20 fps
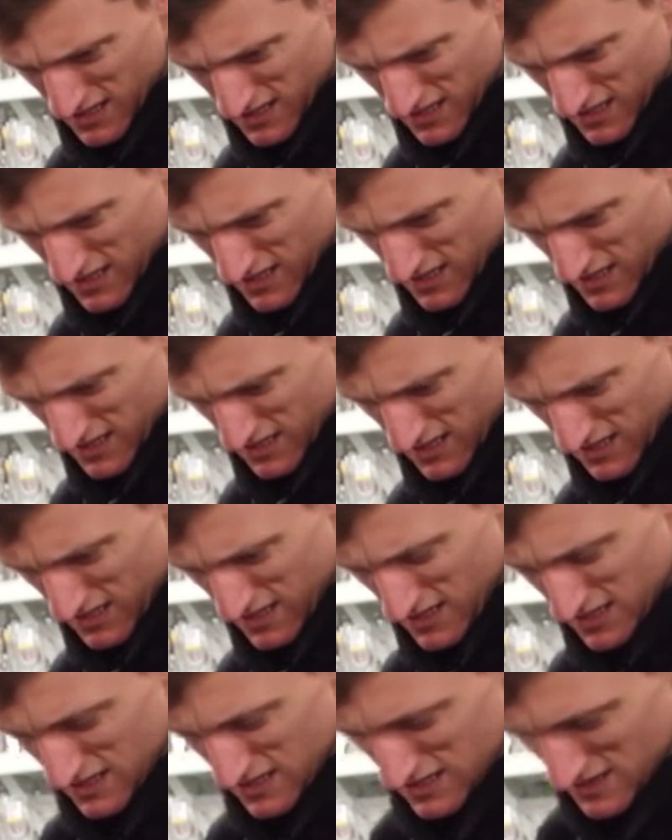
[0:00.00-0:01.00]

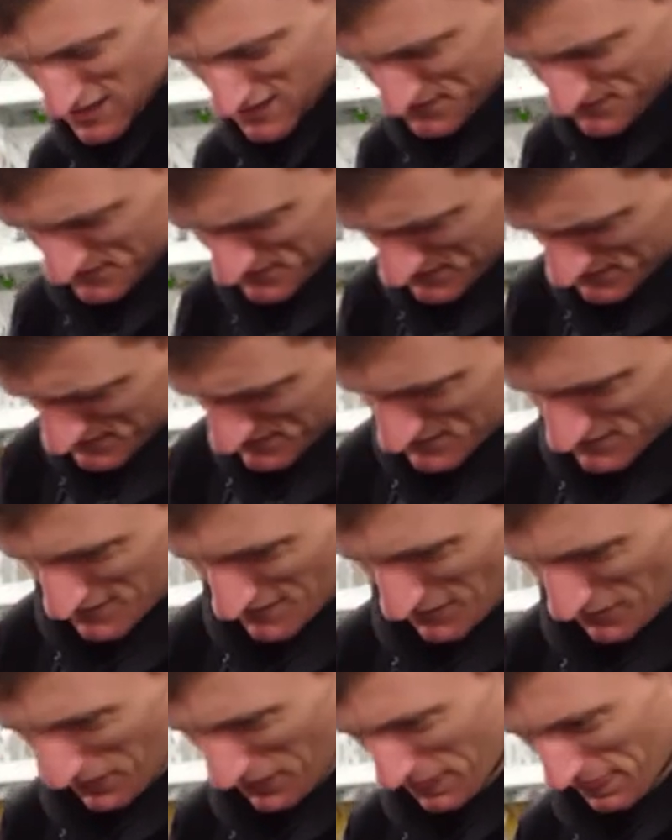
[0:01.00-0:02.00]

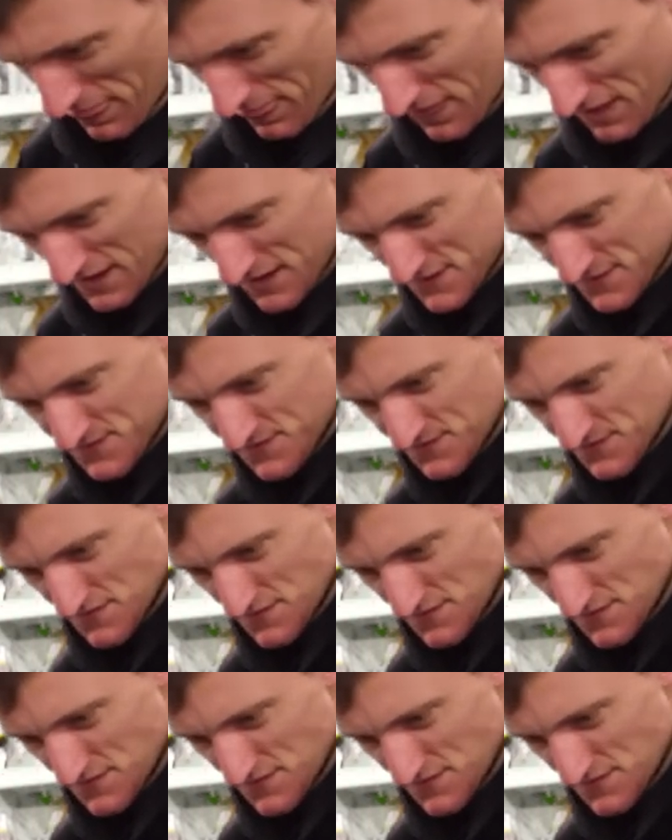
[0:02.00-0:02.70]
[no speech]